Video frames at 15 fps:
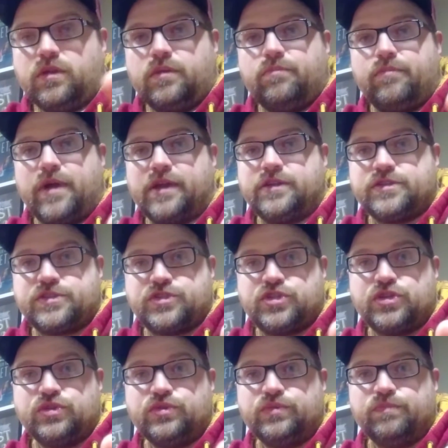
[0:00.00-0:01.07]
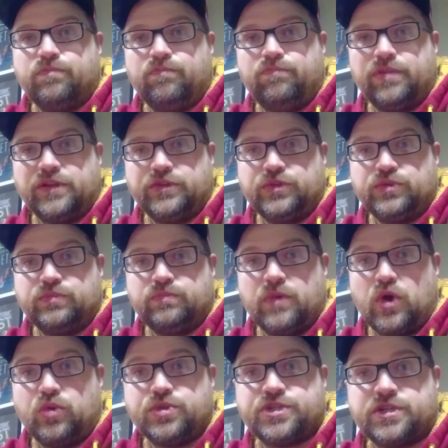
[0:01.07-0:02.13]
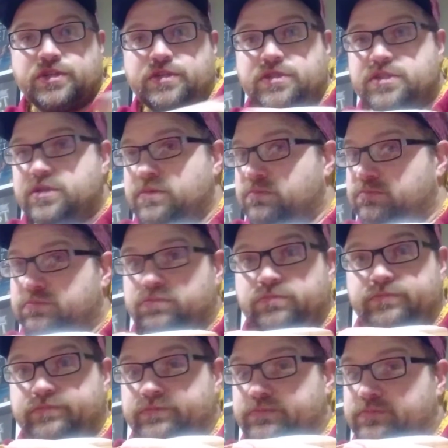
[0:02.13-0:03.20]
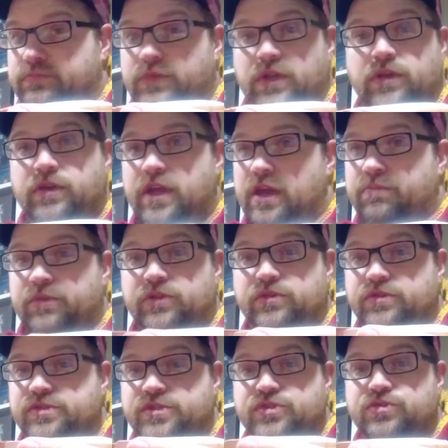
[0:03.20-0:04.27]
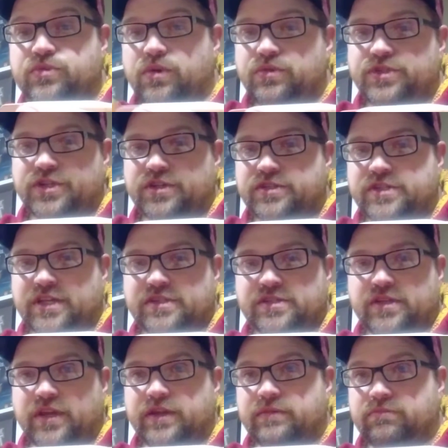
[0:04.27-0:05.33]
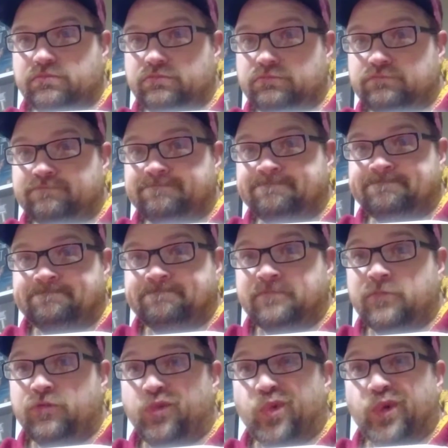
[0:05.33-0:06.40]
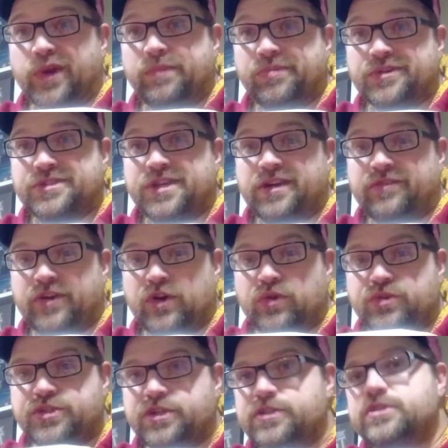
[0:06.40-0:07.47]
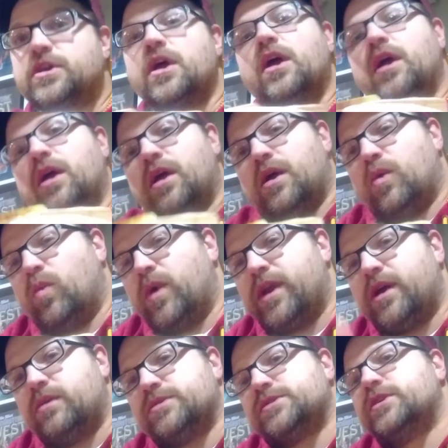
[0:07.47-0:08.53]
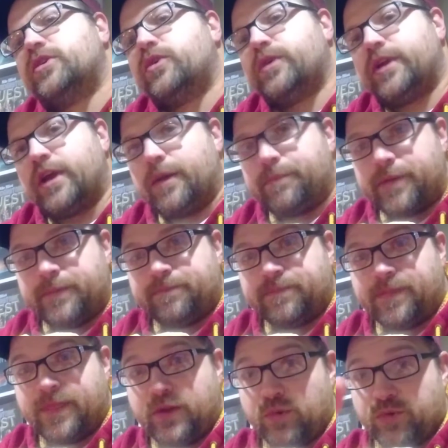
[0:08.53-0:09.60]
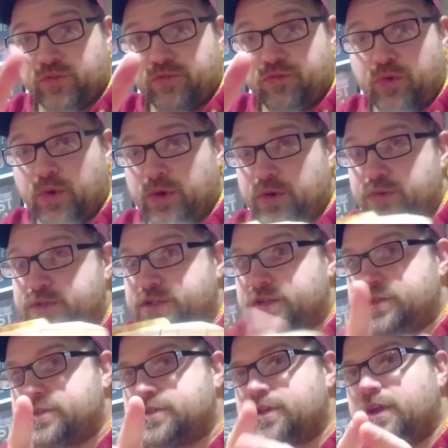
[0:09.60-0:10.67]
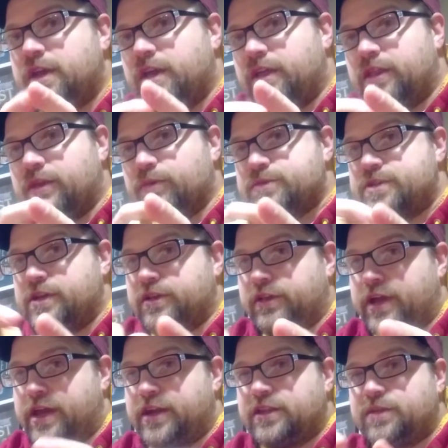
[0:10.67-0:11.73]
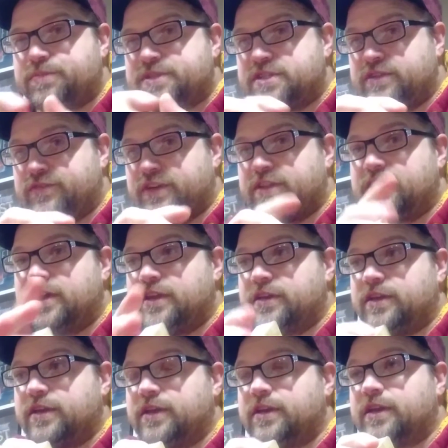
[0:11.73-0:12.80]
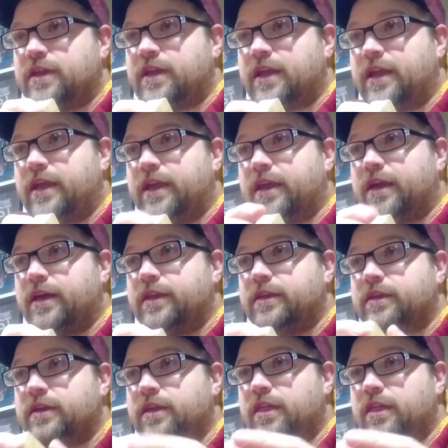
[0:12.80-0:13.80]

-2 blue oceans. You can't be losing 2 oceans. That's like 40% of our oceans. When I was growing up, there was 4 oceans. There was the Atlantic, the Pacific, the Indian, and